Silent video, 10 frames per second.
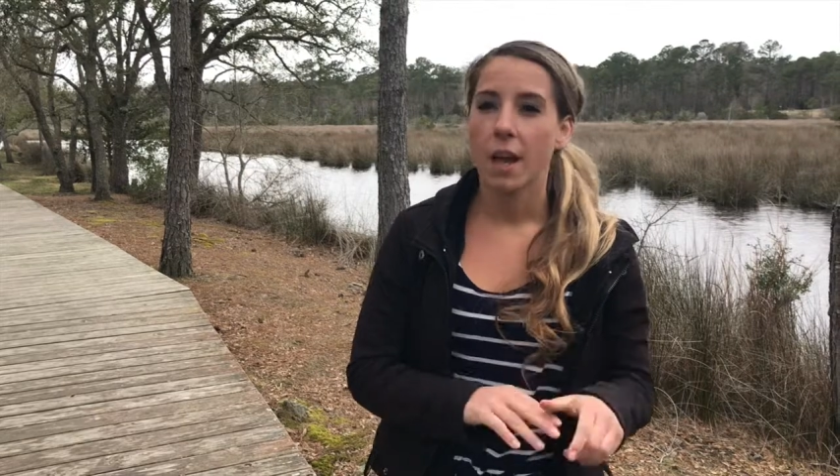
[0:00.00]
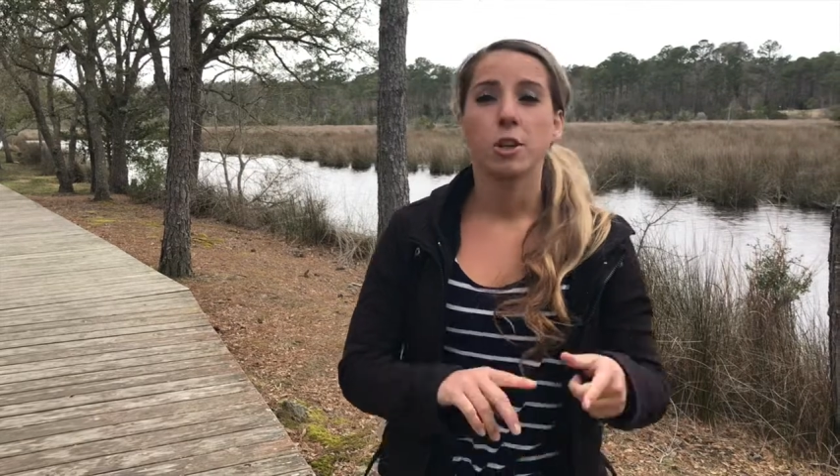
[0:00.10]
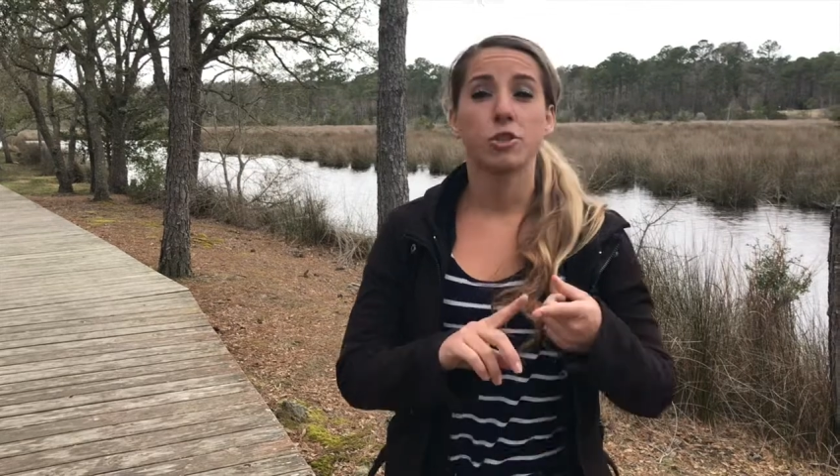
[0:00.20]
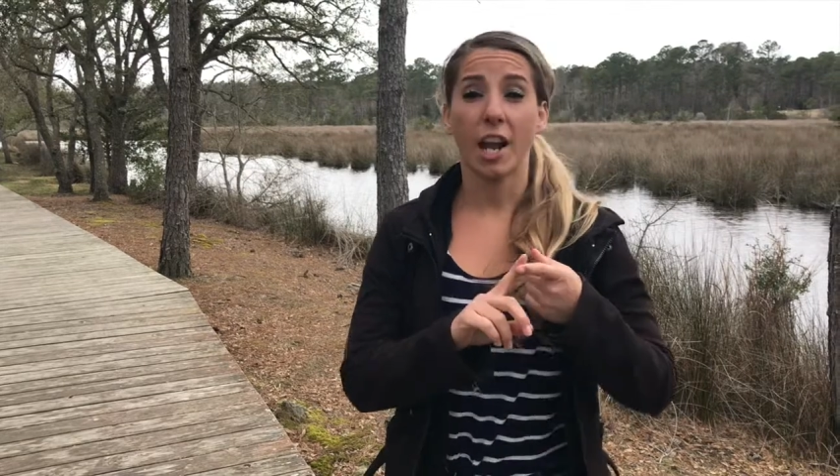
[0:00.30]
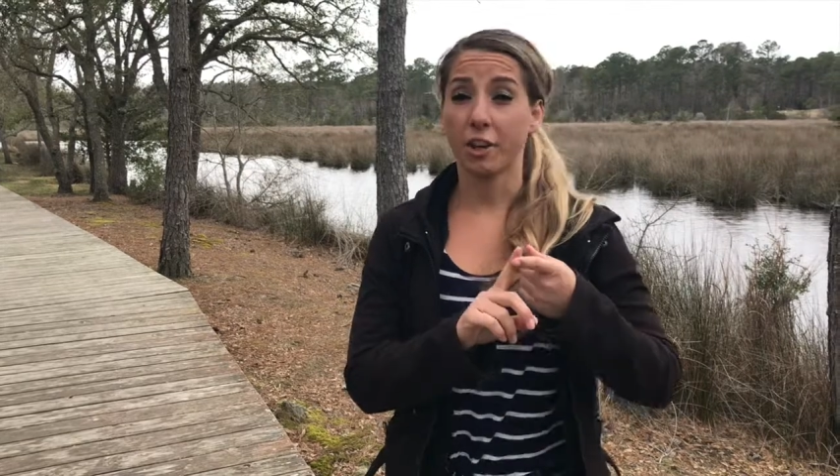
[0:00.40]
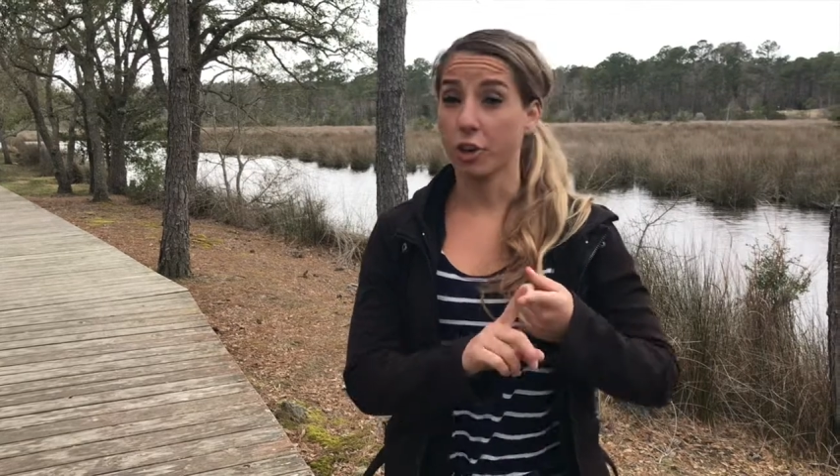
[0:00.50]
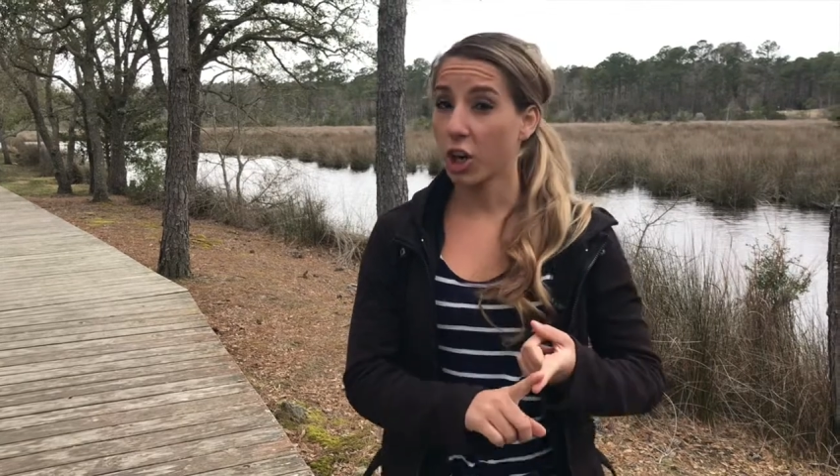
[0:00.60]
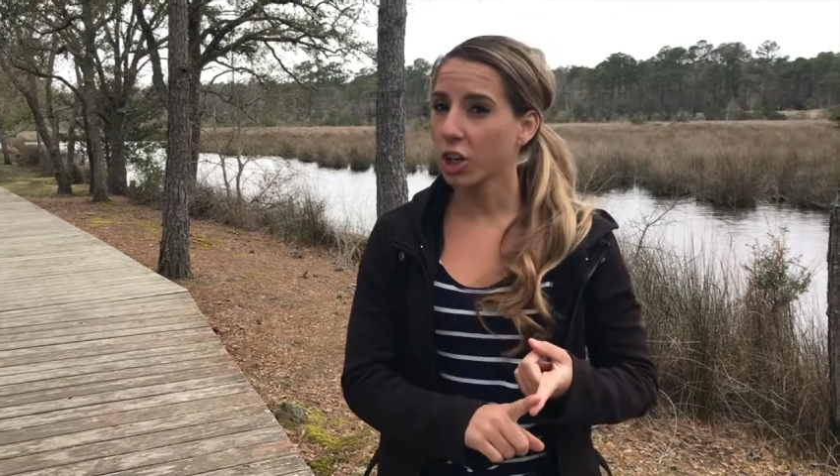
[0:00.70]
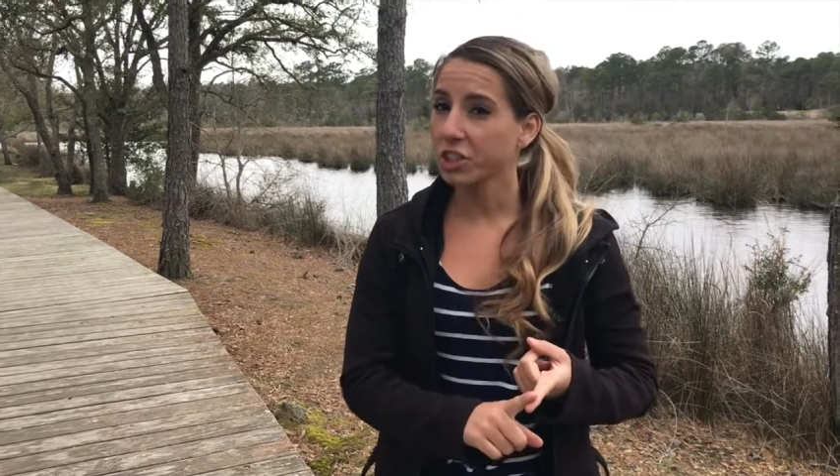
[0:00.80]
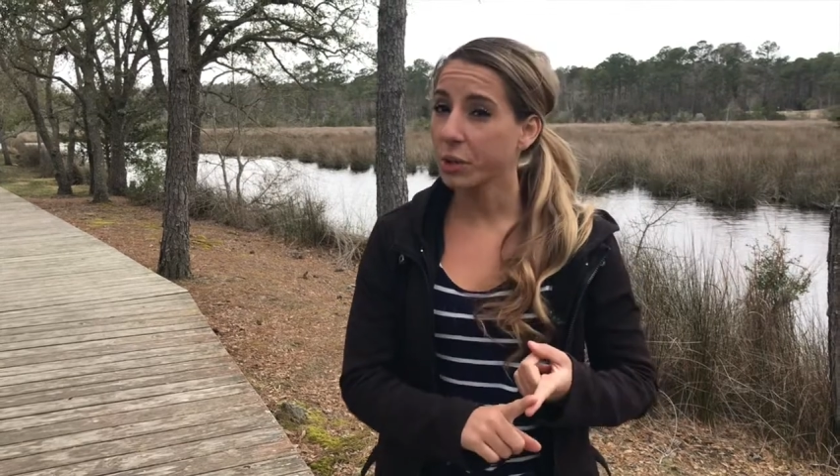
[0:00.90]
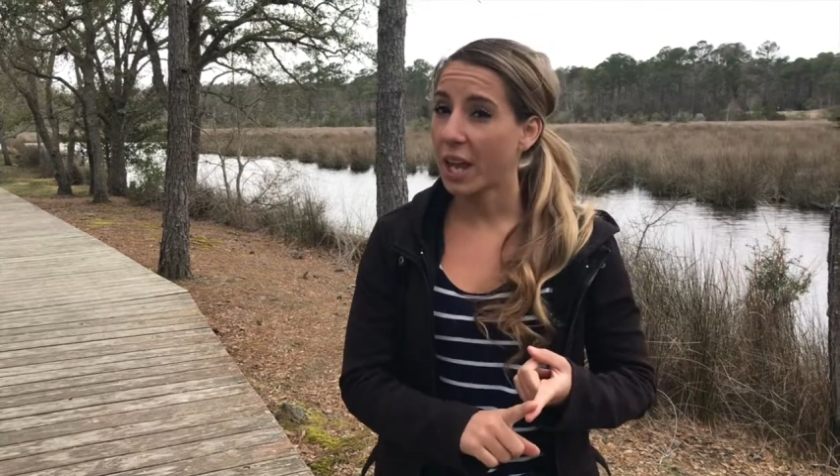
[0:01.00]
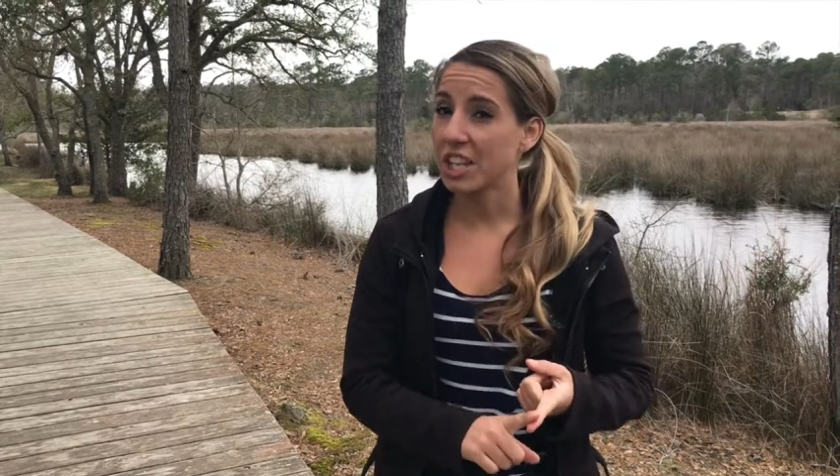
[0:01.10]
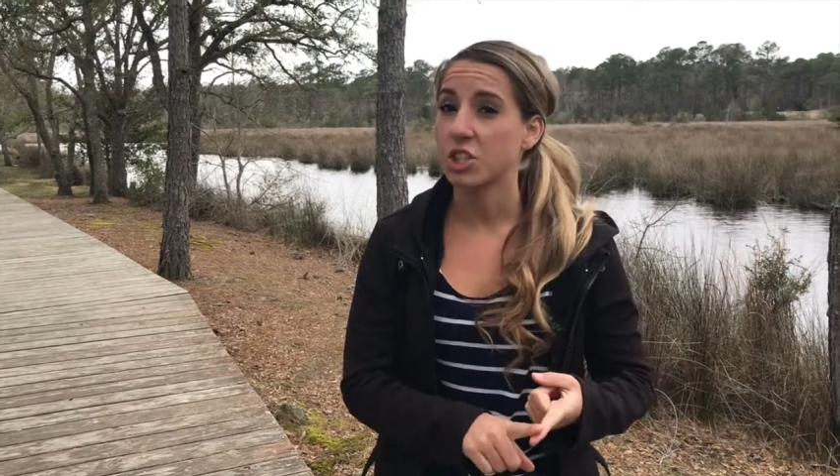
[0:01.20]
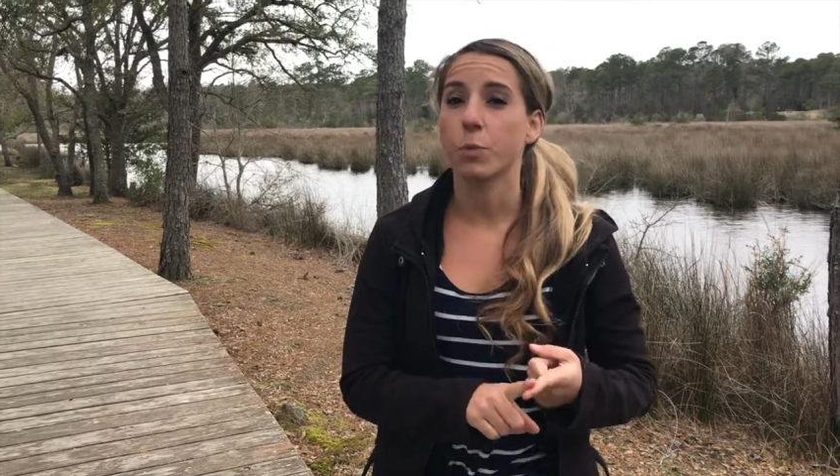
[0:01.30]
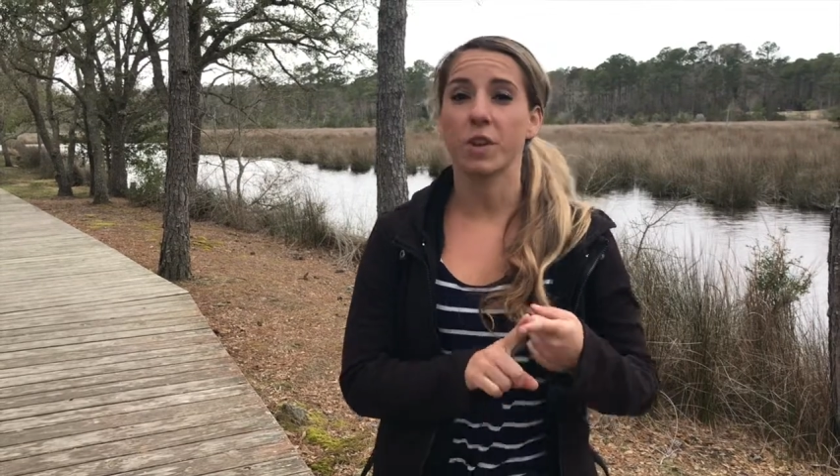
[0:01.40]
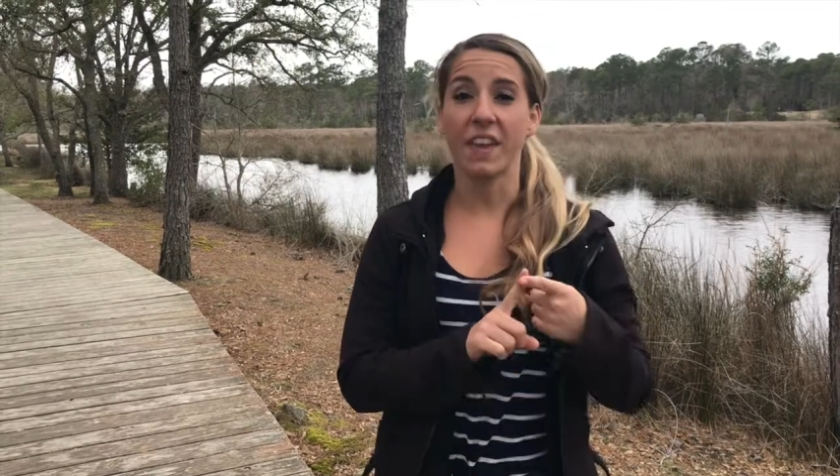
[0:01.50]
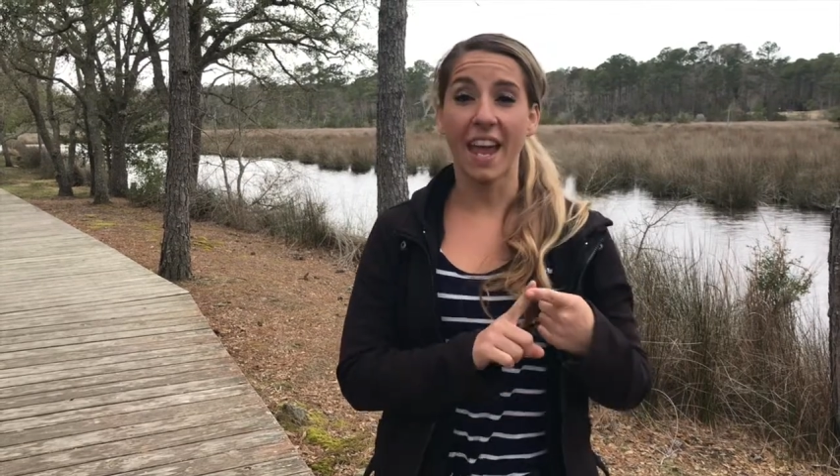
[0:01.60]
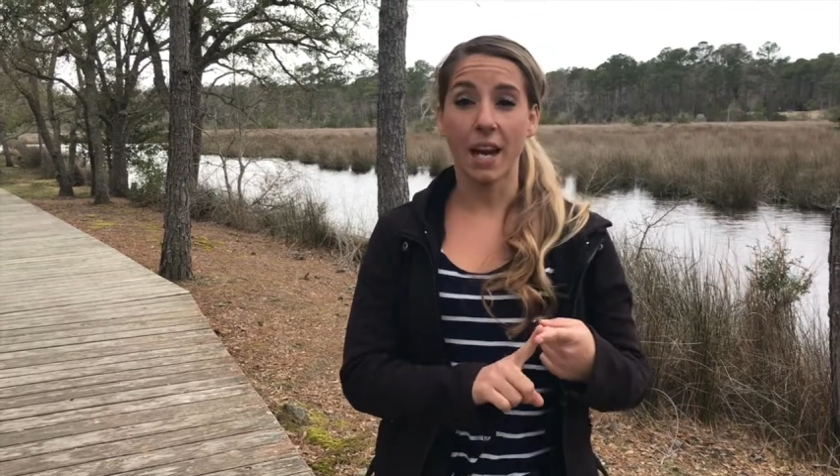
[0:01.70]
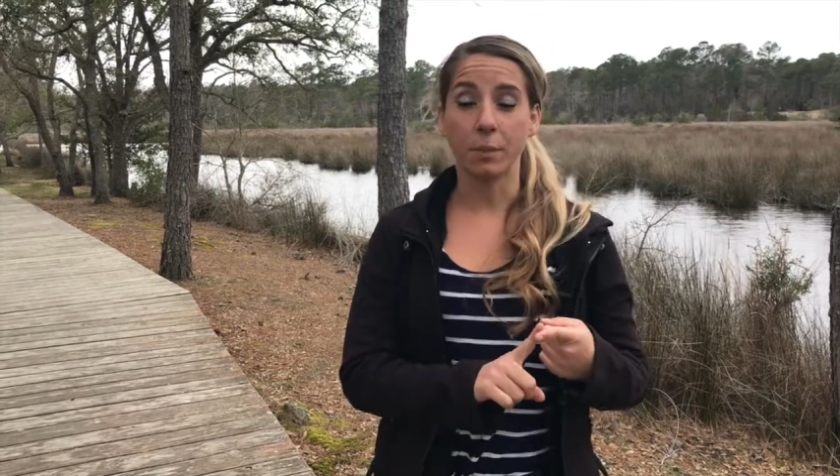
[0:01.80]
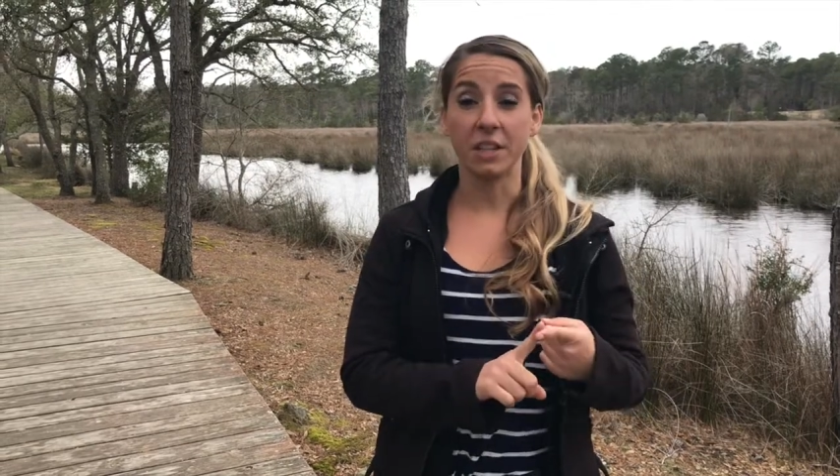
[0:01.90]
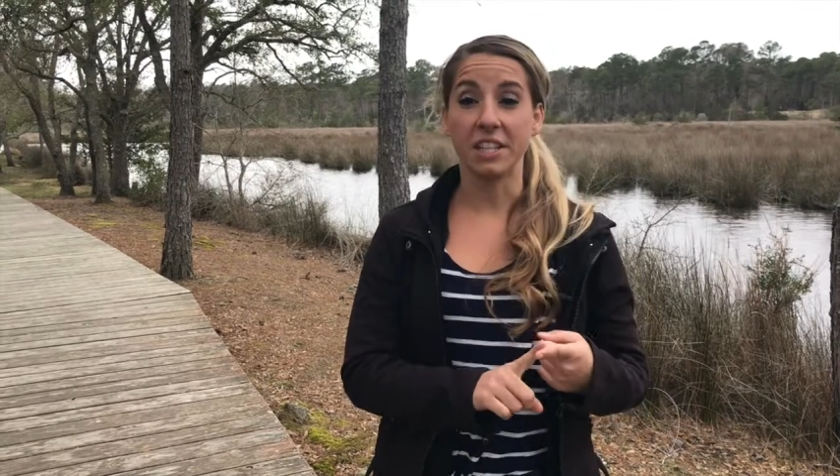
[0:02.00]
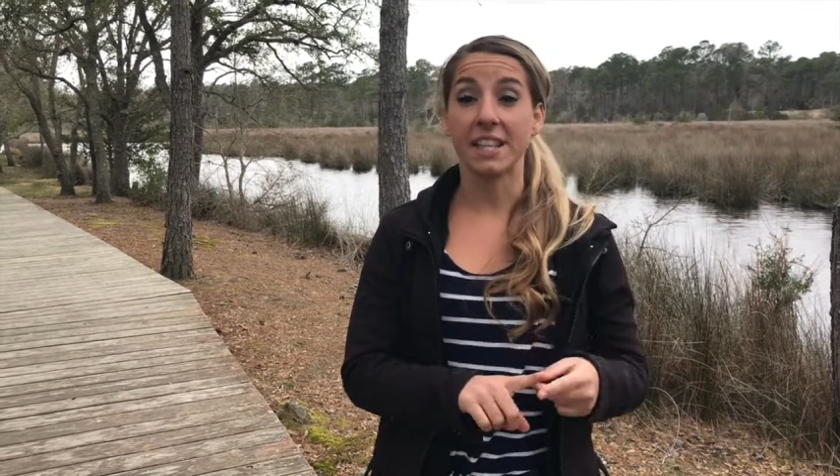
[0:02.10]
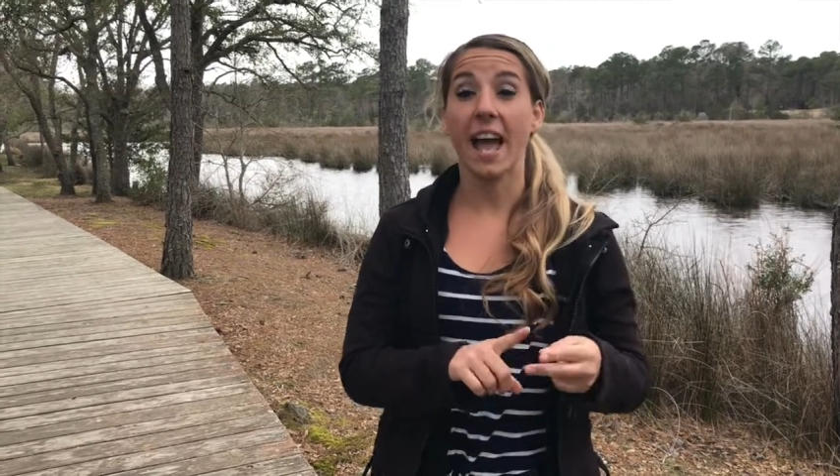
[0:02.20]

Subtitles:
Track your current location where the animal is